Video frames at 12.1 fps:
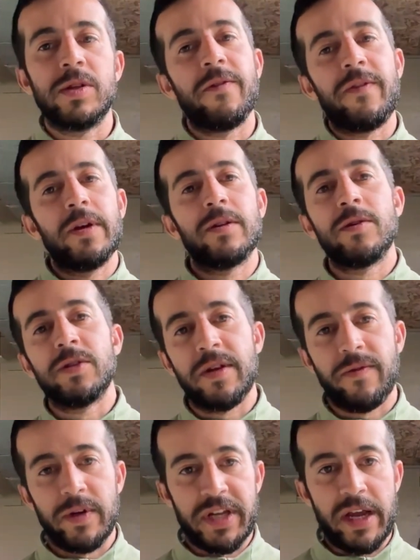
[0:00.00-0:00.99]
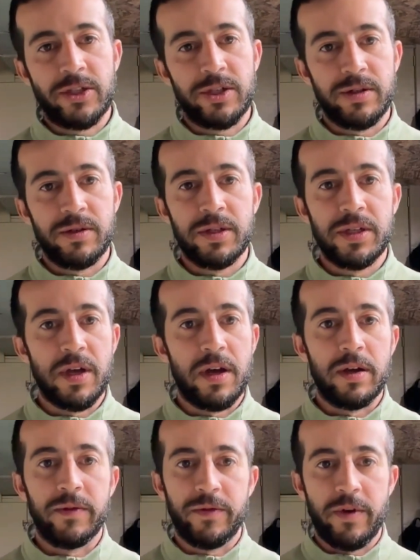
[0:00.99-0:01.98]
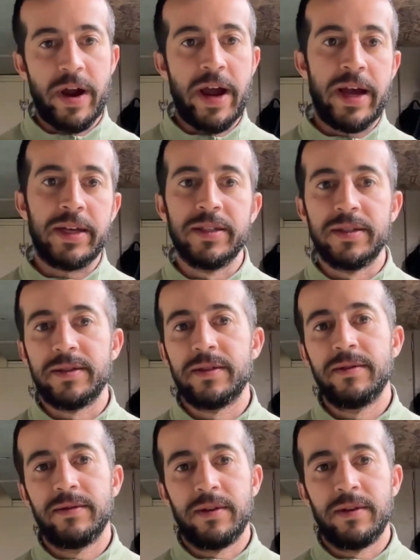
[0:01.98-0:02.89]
to feel those different textures of grass,